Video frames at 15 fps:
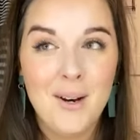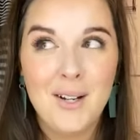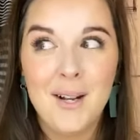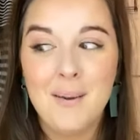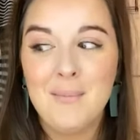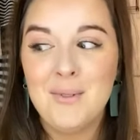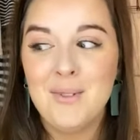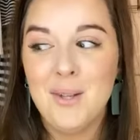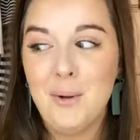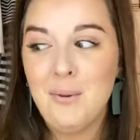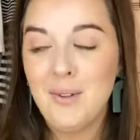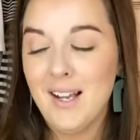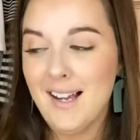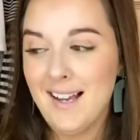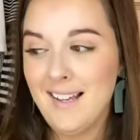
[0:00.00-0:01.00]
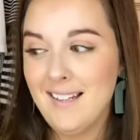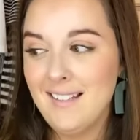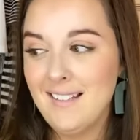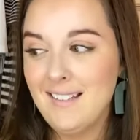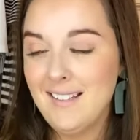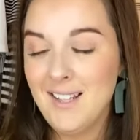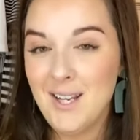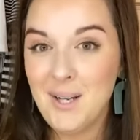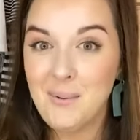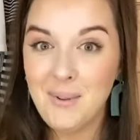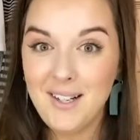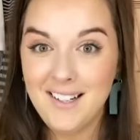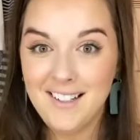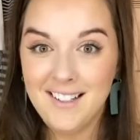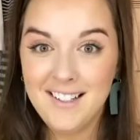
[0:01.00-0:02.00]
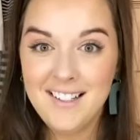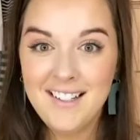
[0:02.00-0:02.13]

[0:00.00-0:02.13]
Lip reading: I'm so glad that you were here,